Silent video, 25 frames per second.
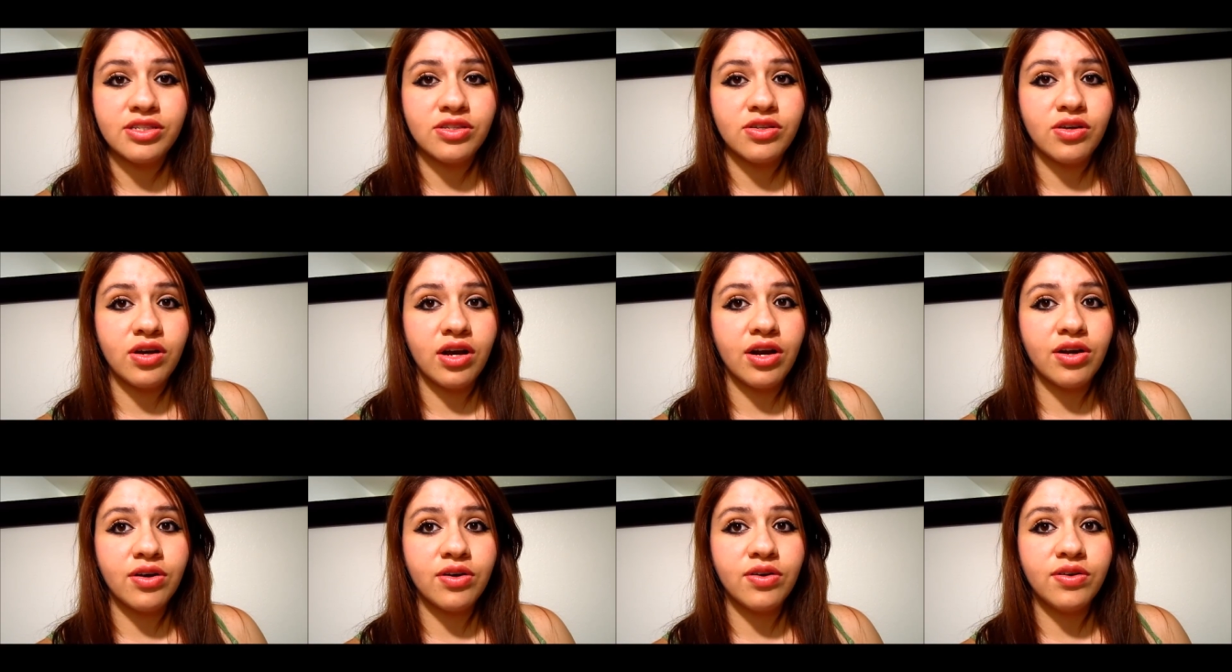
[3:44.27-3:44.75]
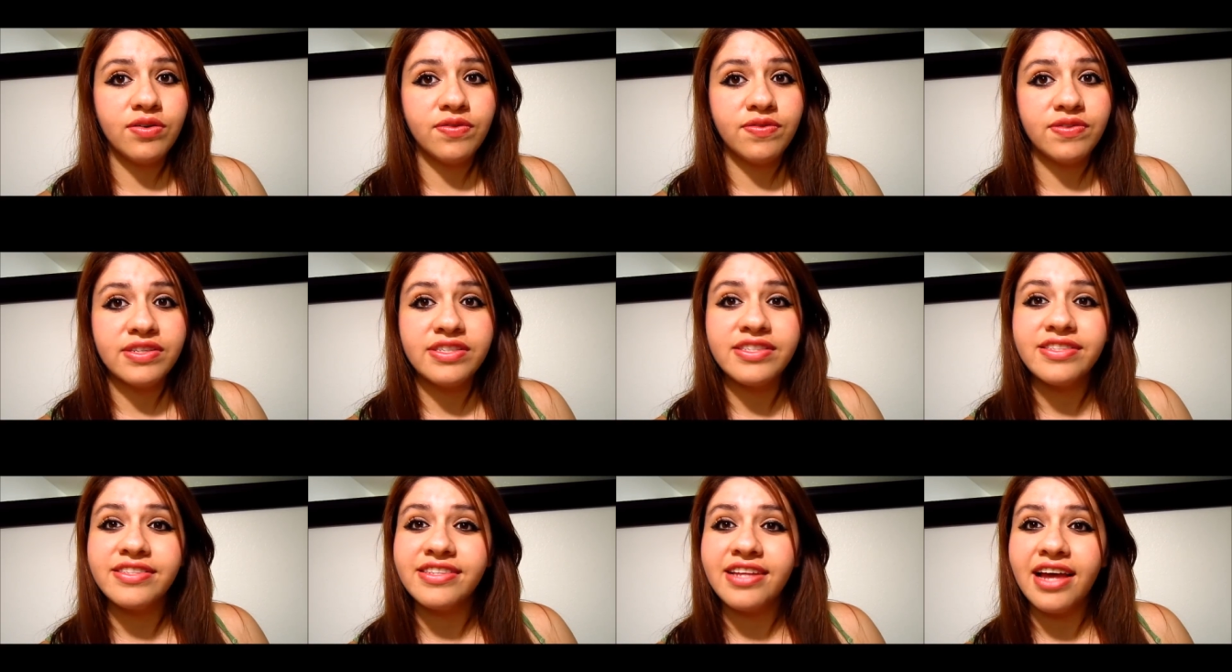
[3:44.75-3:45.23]
so I don't know if
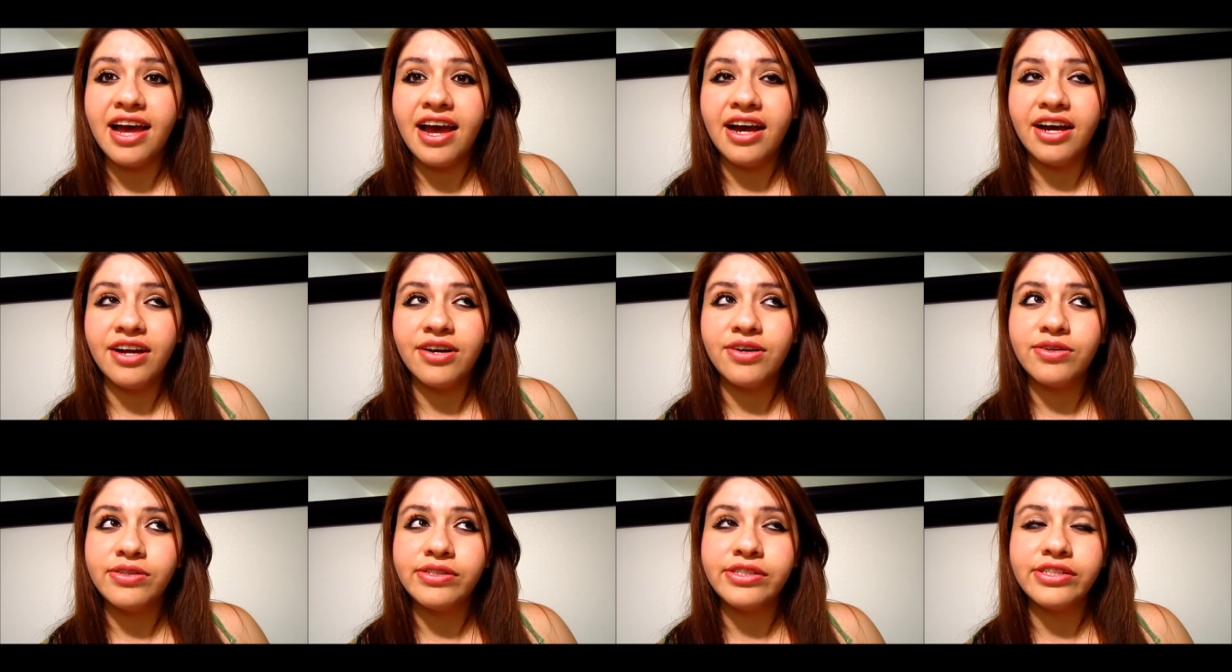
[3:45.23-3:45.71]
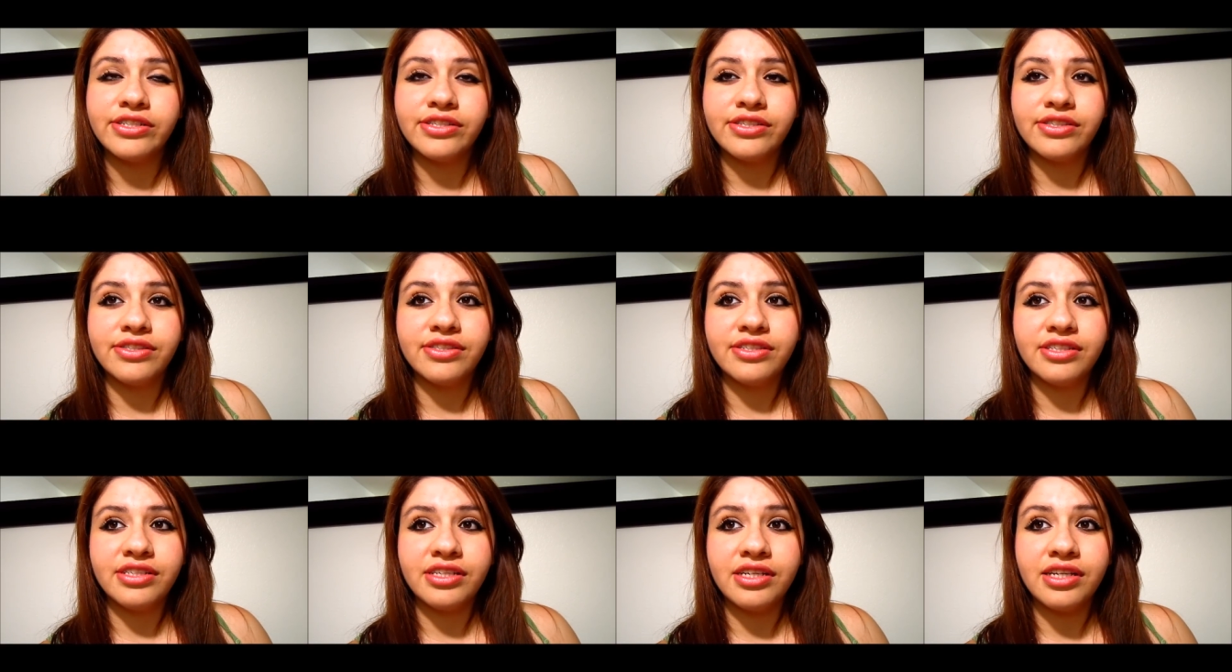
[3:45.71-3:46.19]
it's that or
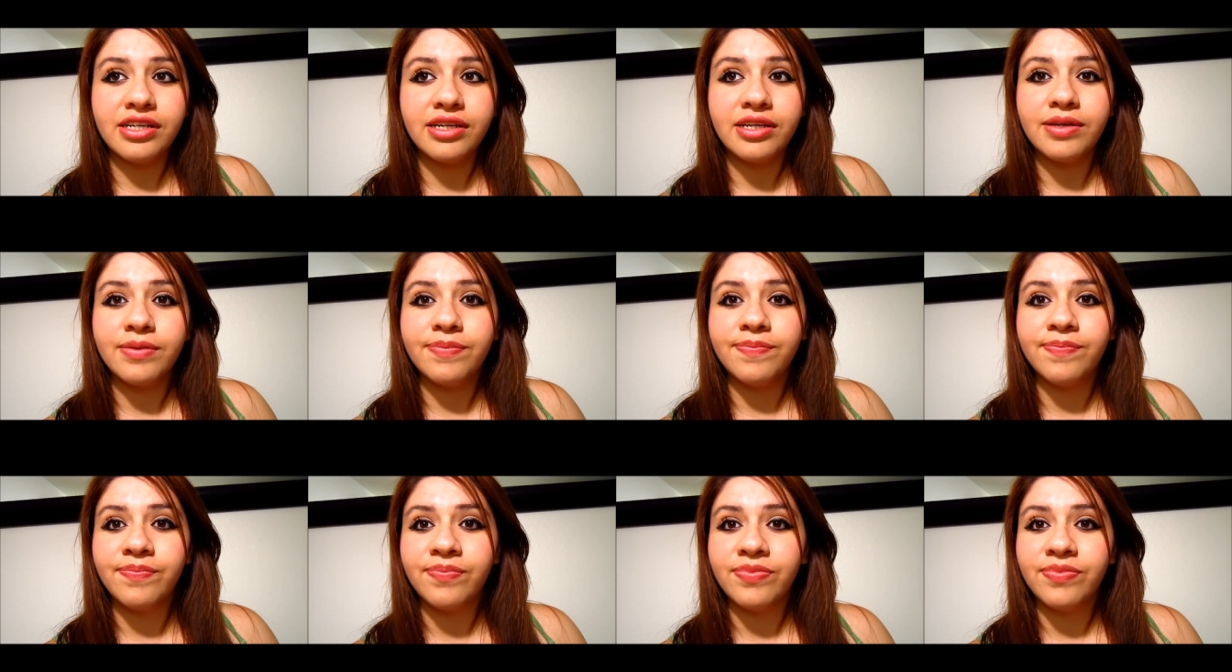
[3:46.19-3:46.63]
just the,